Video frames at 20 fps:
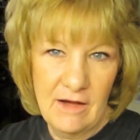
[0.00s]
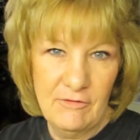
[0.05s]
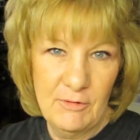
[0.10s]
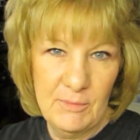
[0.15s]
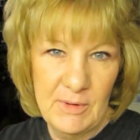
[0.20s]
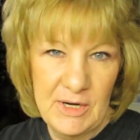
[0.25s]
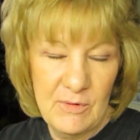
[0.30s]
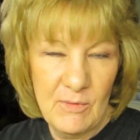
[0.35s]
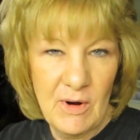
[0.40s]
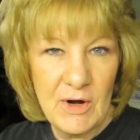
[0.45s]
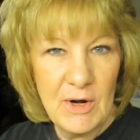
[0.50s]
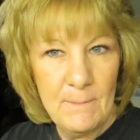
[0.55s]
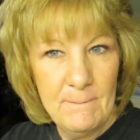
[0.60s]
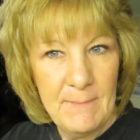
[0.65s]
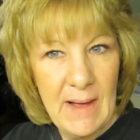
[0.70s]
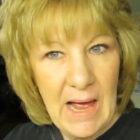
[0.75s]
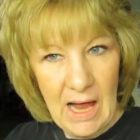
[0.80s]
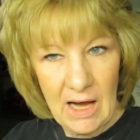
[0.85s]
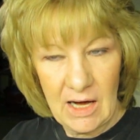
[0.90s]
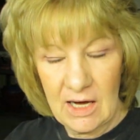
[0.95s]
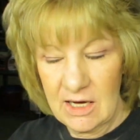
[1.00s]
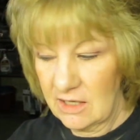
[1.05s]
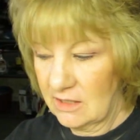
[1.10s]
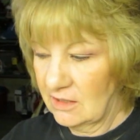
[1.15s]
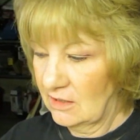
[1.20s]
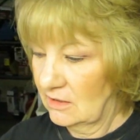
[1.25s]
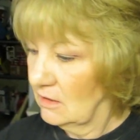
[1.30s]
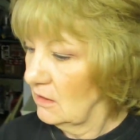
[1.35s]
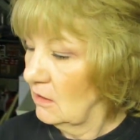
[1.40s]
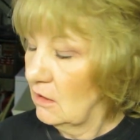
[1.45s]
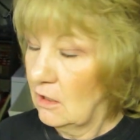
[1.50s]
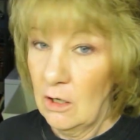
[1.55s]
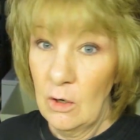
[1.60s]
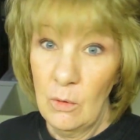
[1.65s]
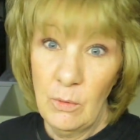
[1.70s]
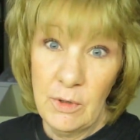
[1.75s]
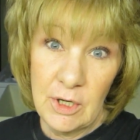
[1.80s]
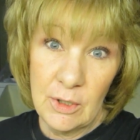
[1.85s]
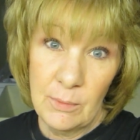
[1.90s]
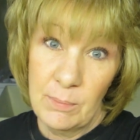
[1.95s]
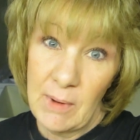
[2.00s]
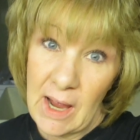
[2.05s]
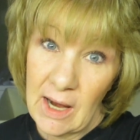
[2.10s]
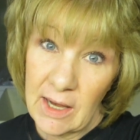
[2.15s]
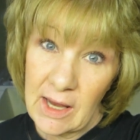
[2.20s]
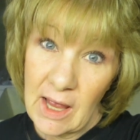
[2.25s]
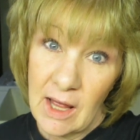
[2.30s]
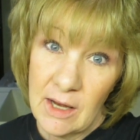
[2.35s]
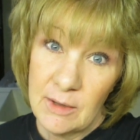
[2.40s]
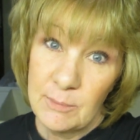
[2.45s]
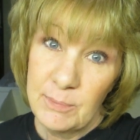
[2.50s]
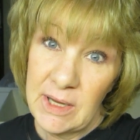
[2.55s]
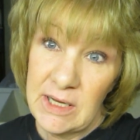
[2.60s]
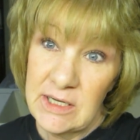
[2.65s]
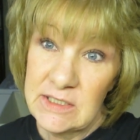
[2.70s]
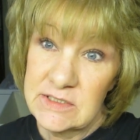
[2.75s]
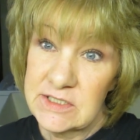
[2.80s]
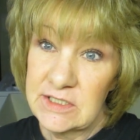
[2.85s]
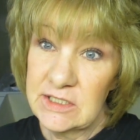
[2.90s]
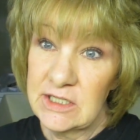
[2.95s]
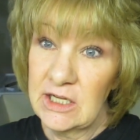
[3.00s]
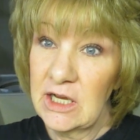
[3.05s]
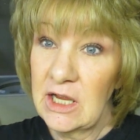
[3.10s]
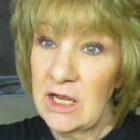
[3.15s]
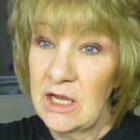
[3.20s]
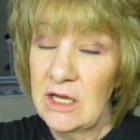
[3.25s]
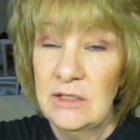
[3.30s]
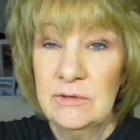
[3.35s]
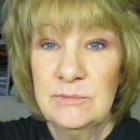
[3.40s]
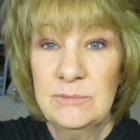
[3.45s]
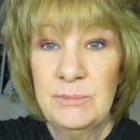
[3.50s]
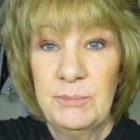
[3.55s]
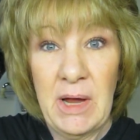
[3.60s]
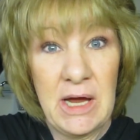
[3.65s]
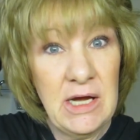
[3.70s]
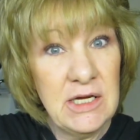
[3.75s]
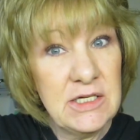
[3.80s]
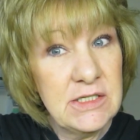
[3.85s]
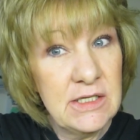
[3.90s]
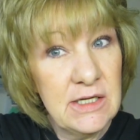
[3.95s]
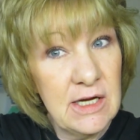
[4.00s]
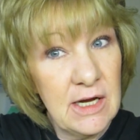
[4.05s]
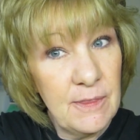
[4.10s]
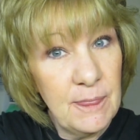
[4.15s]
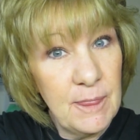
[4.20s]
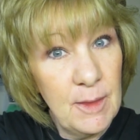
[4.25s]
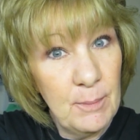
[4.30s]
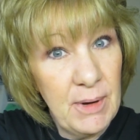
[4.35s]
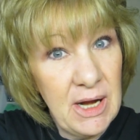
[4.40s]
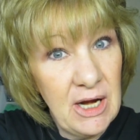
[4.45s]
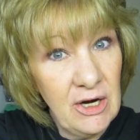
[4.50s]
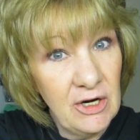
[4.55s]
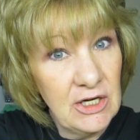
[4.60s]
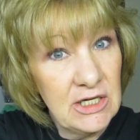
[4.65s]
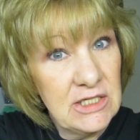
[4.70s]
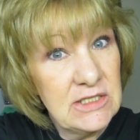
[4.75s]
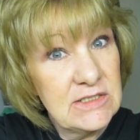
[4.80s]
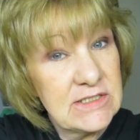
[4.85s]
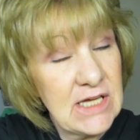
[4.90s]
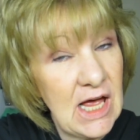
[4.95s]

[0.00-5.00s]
everybody, welcome back. We are back at painting again. Painting at the parents'